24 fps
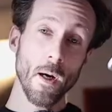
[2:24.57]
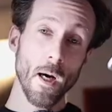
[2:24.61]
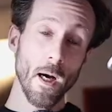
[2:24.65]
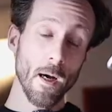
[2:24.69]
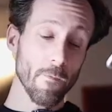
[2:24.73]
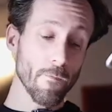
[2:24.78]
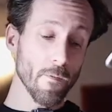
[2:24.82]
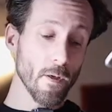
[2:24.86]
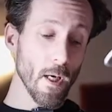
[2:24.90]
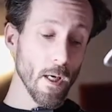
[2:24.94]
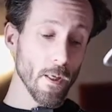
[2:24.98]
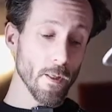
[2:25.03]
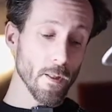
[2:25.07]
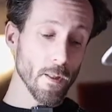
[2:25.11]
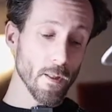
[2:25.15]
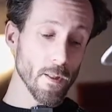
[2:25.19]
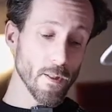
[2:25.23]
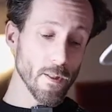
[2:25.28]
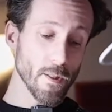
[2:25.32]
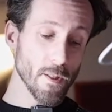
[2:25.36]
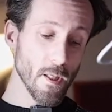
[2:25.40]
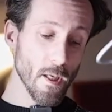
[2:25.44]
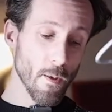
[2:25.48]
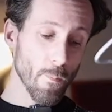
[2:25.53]
I've got the
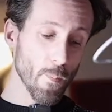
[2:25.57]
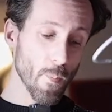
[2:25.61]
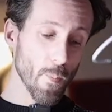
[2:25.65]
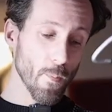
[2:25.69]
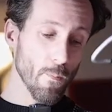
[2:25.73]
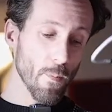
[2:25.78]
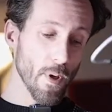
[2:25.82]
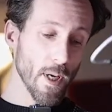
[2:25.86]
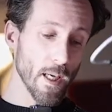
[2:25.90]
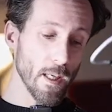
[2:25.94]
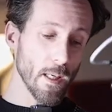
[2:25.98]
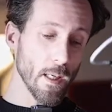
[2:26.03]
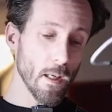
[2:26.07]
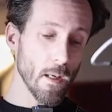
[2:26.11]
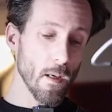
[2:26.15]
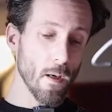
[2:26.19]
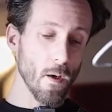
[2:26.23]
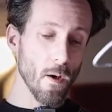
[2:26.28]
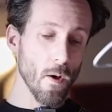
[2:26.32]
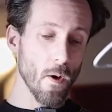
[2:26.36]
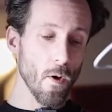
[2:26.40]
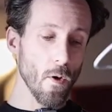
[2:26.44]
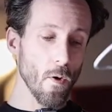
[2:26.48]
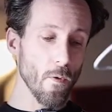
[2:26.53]
SUBPAC
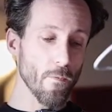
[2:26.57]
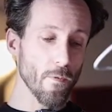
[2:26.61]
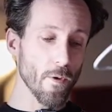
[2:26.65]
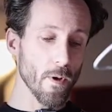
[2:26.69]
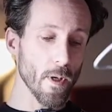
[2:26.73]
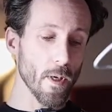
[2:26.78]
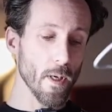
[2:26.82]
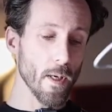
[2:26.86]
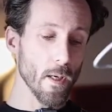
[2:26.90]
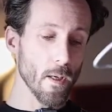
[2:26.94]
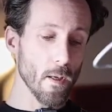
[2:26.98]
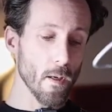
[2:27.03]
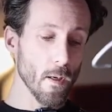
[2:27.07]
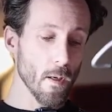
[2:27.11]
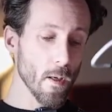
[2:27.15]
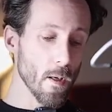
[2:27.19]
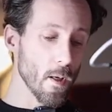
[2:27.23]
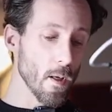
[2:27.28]
over here.